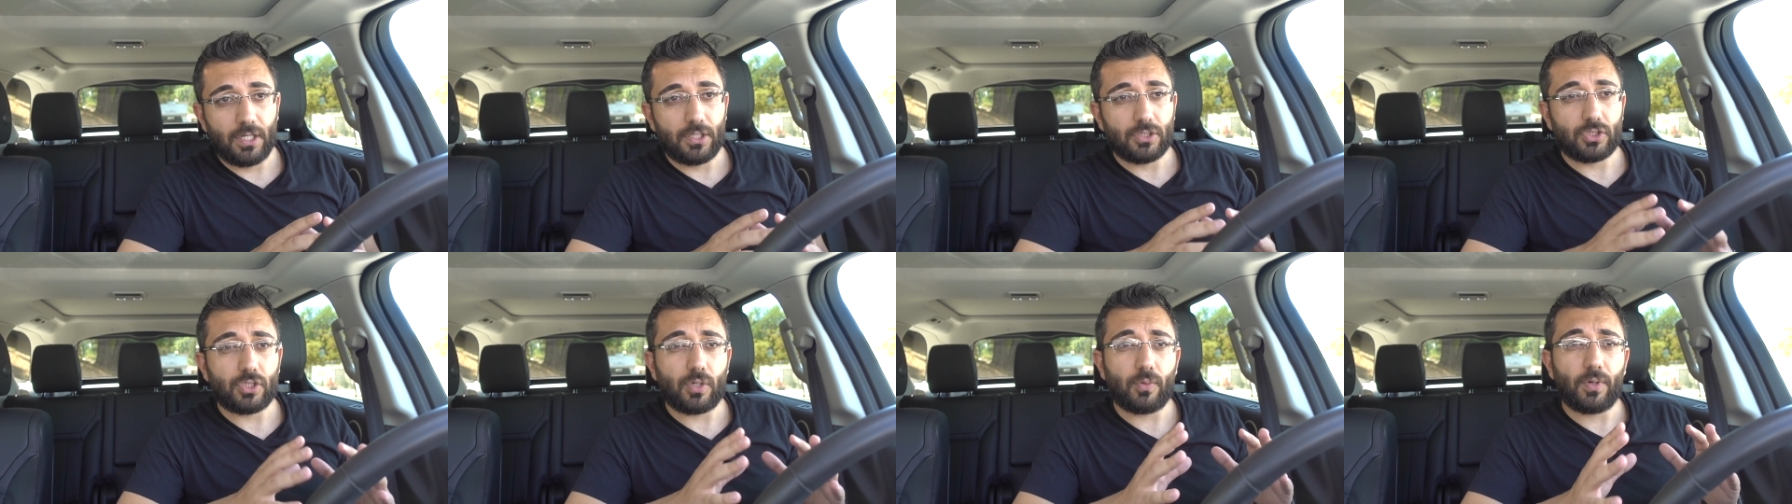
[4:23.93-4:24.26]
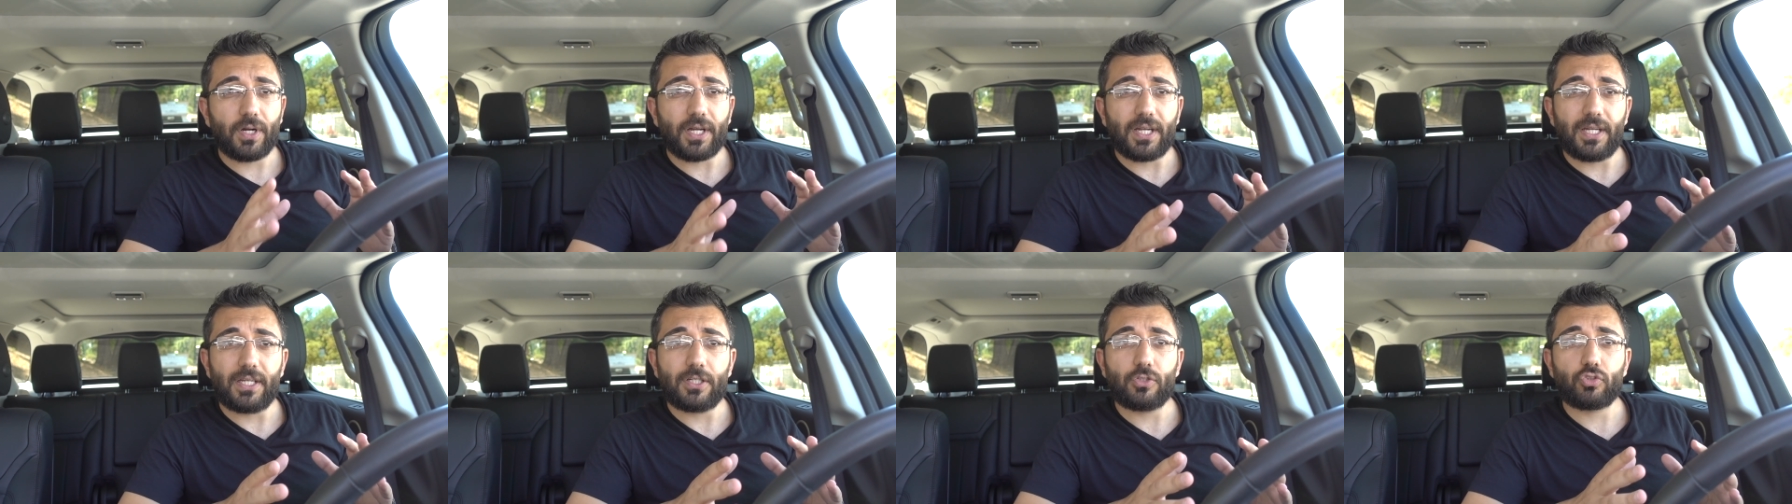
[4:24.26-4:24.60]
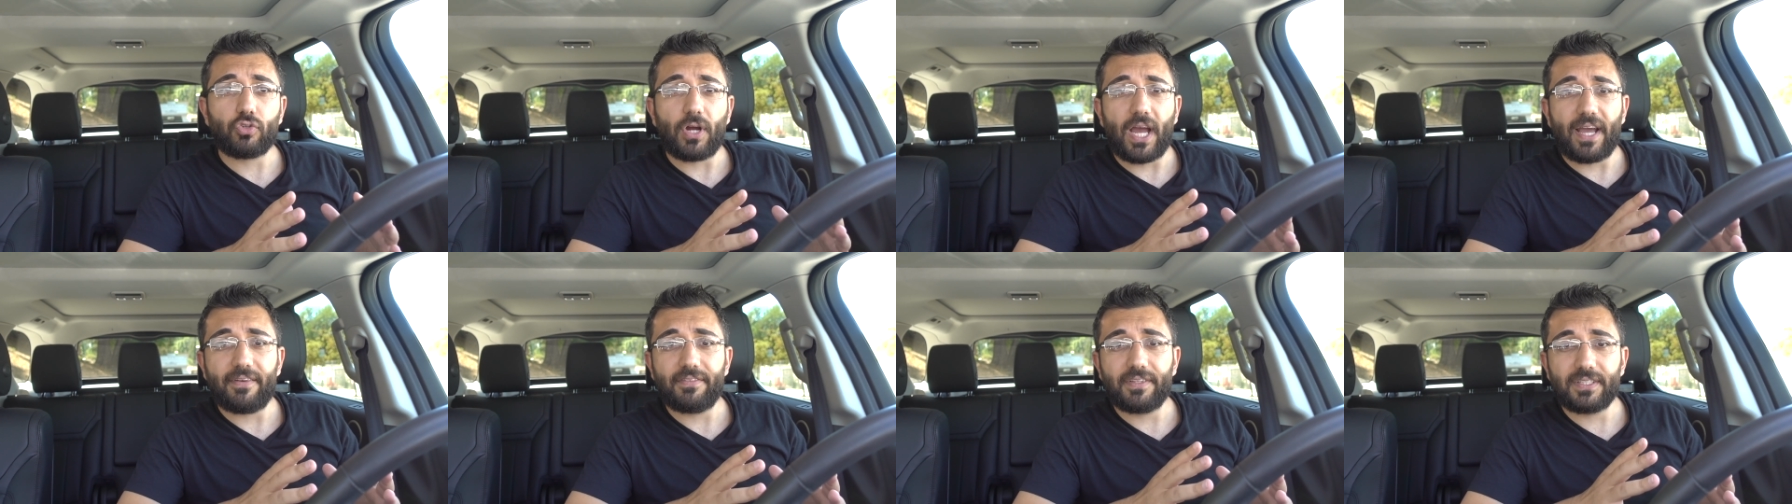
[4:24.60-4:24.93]
So we're gonna
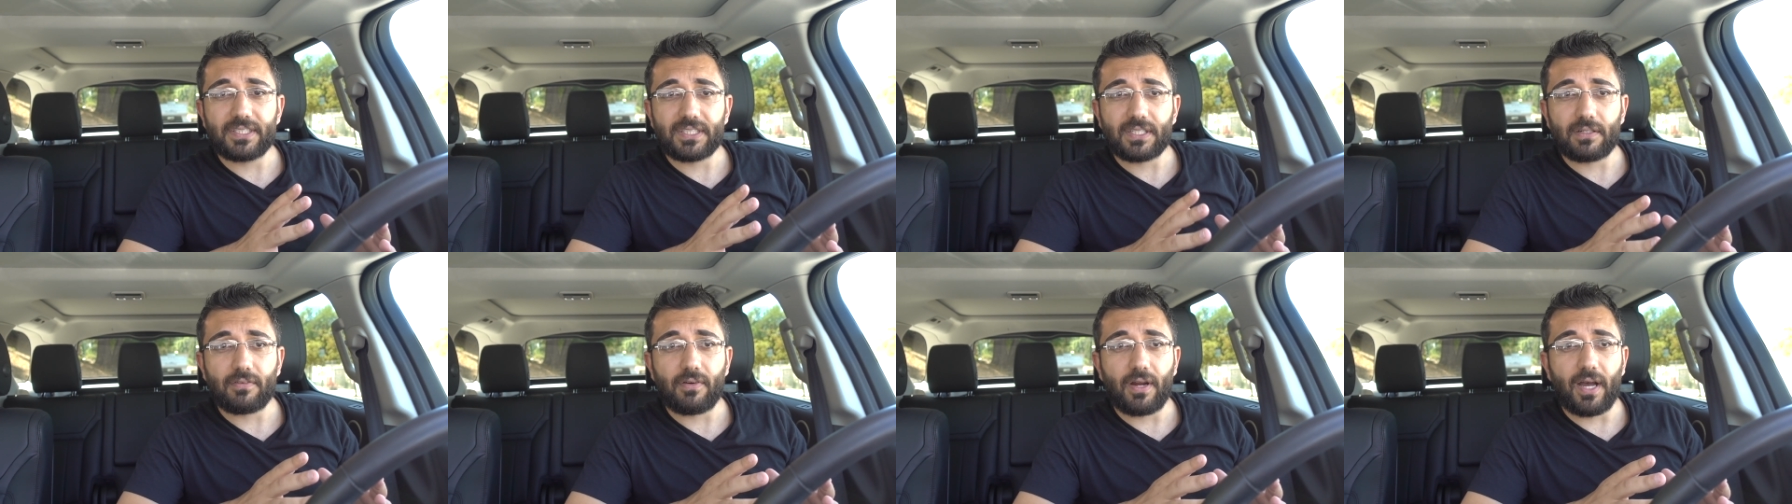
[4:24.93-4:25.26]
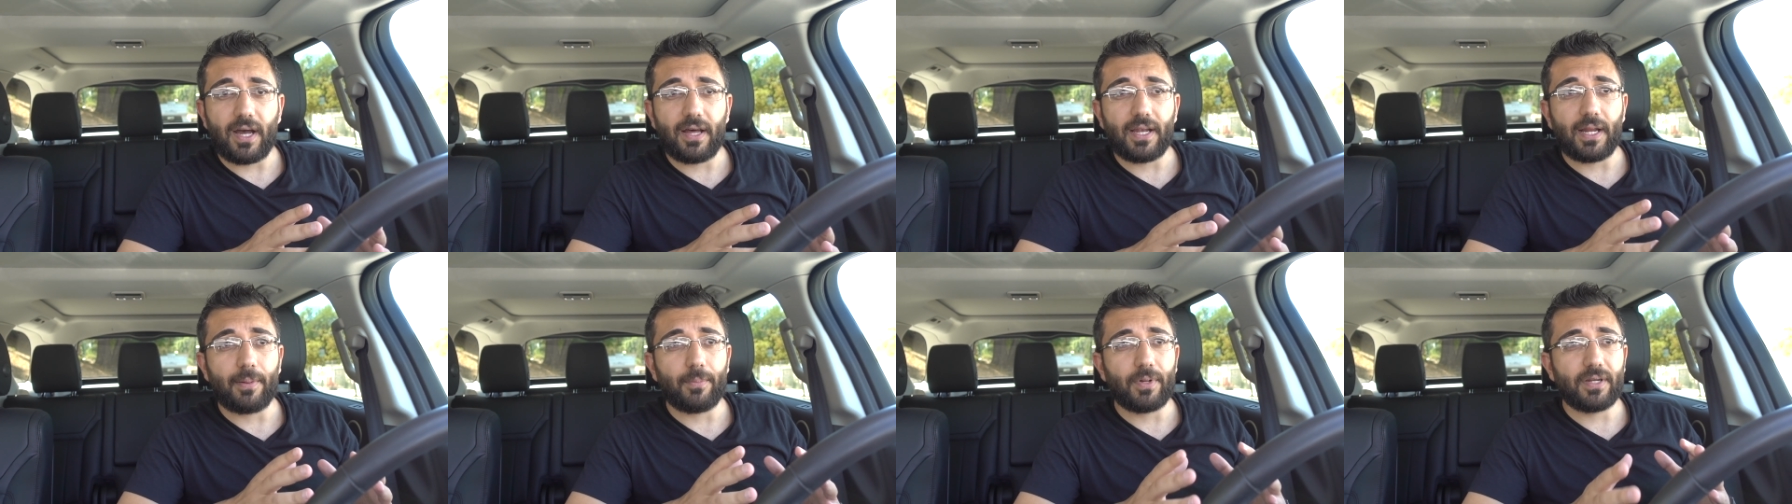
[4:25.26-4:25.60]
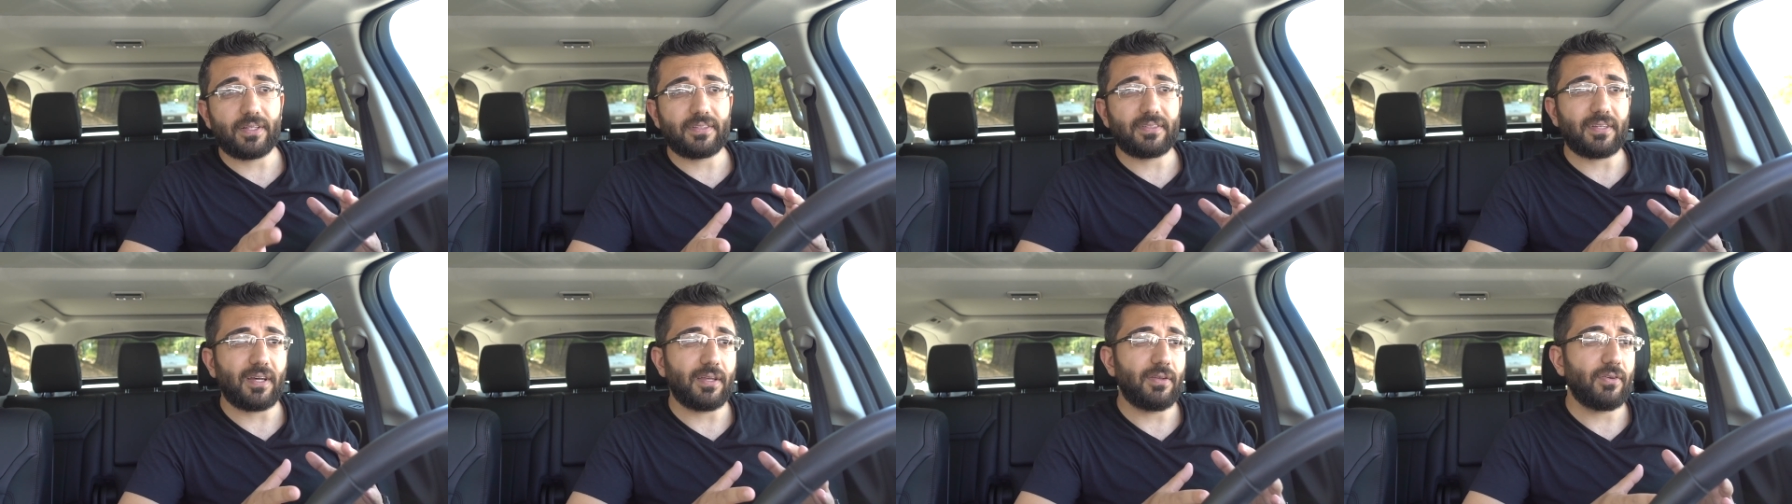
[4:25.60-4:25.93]
drive this around. I'm
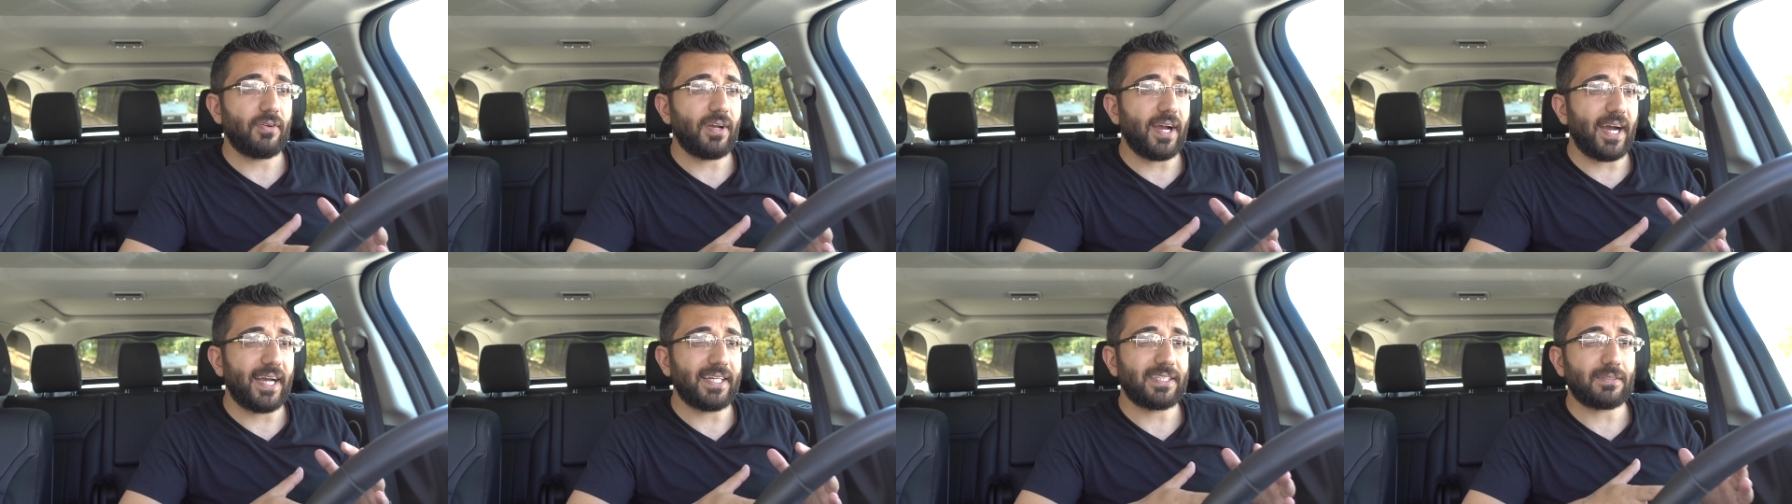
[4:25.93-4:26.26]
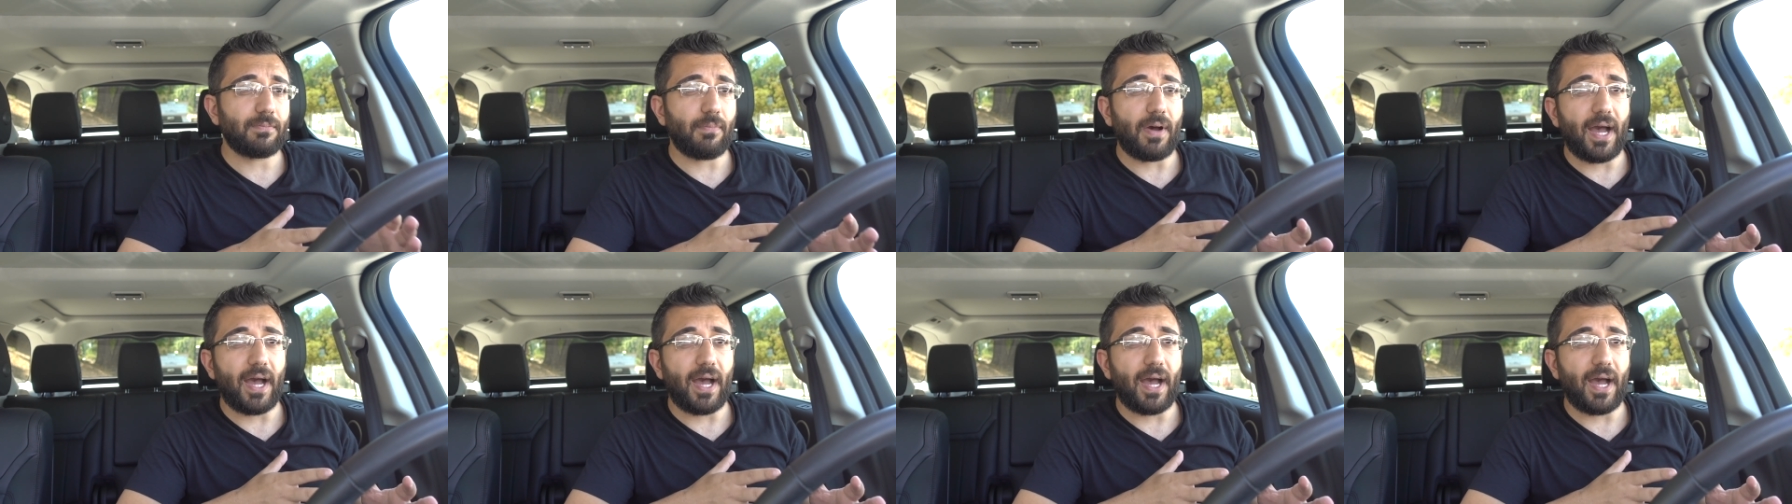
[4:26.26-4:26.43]
gonna tell you guys